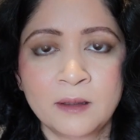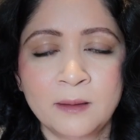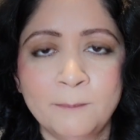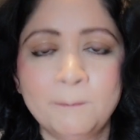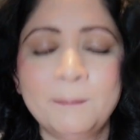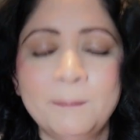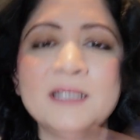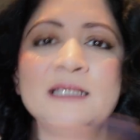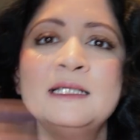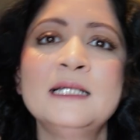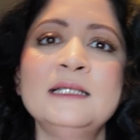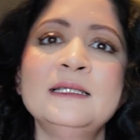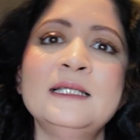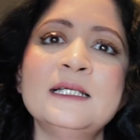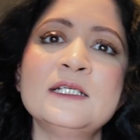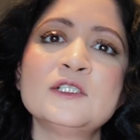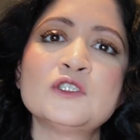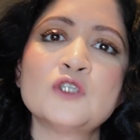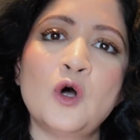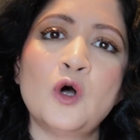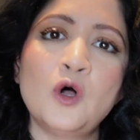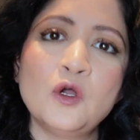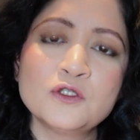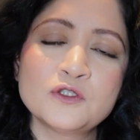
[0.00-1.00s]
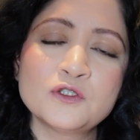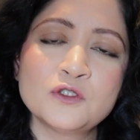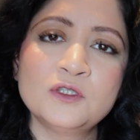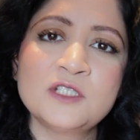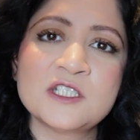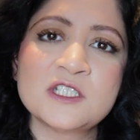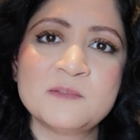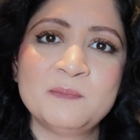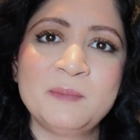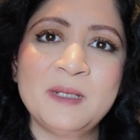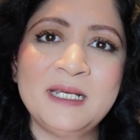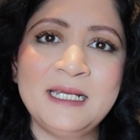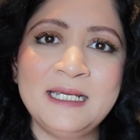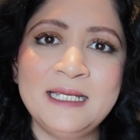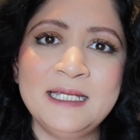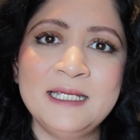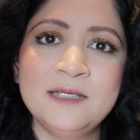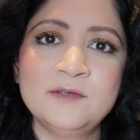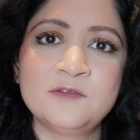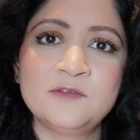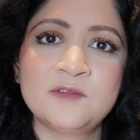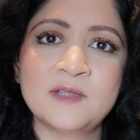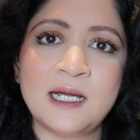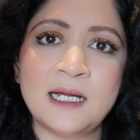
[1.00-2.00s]
But then there's also this
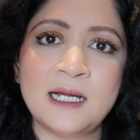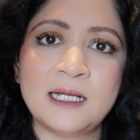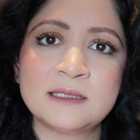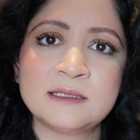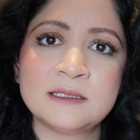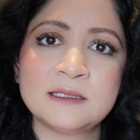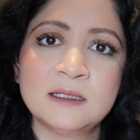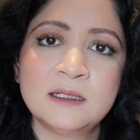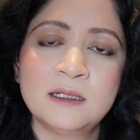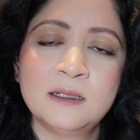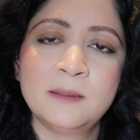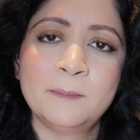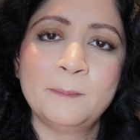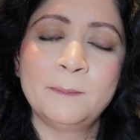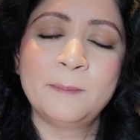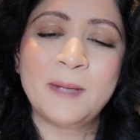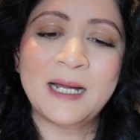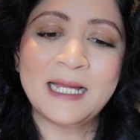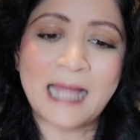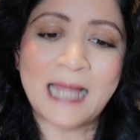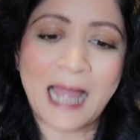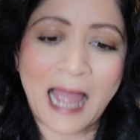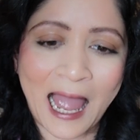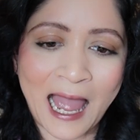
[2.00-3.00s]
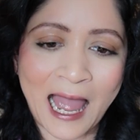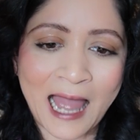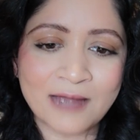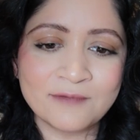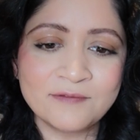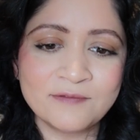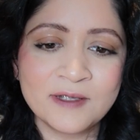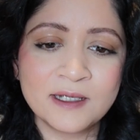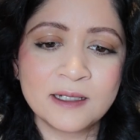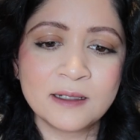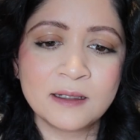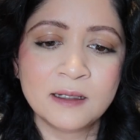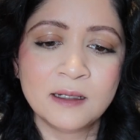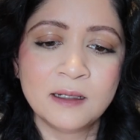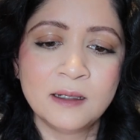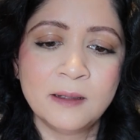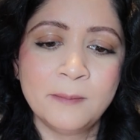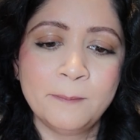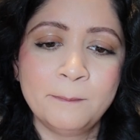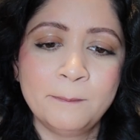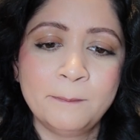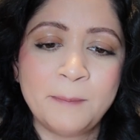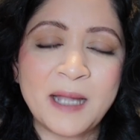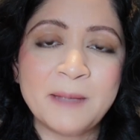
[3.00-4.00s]
belief that by
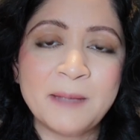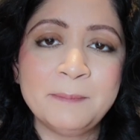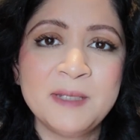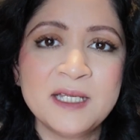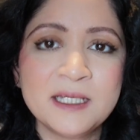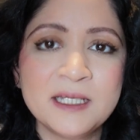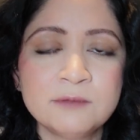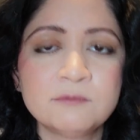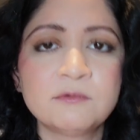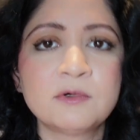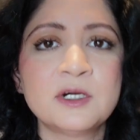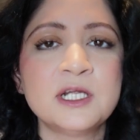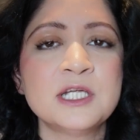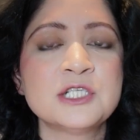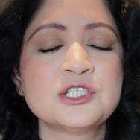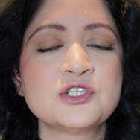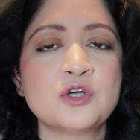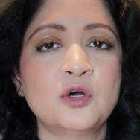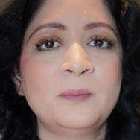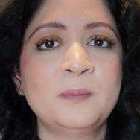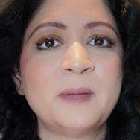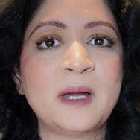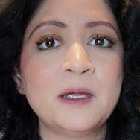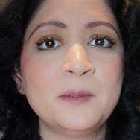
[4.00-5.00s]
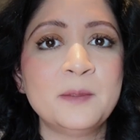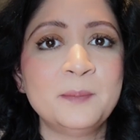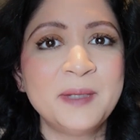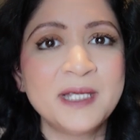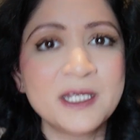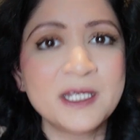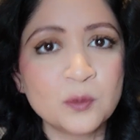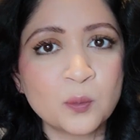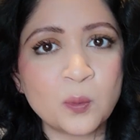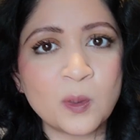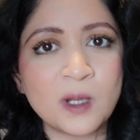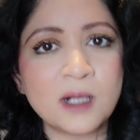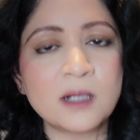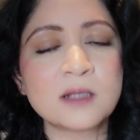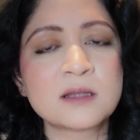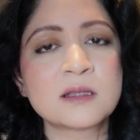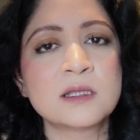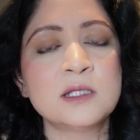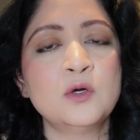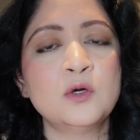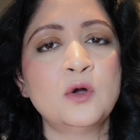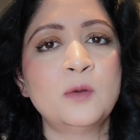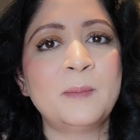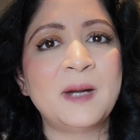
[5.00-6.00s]
being rich, or by being
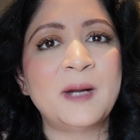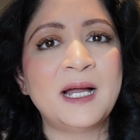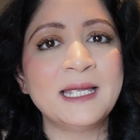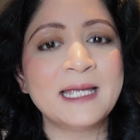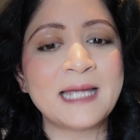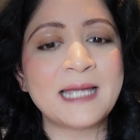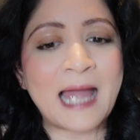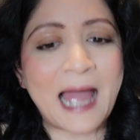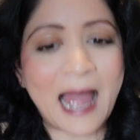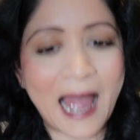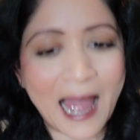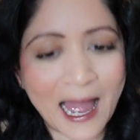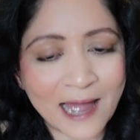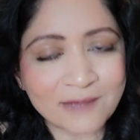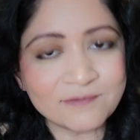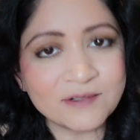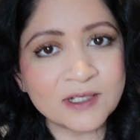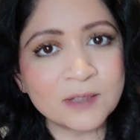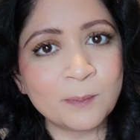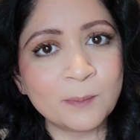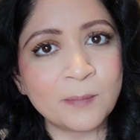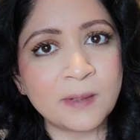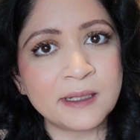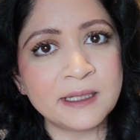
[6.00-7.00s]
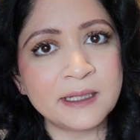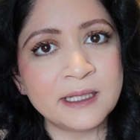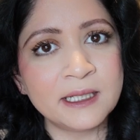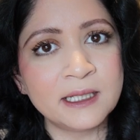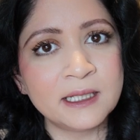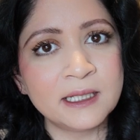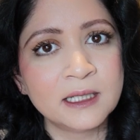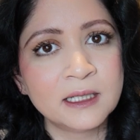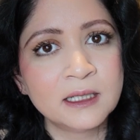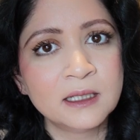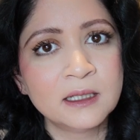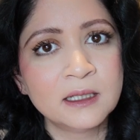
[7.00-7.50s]
wealthy, or by having money,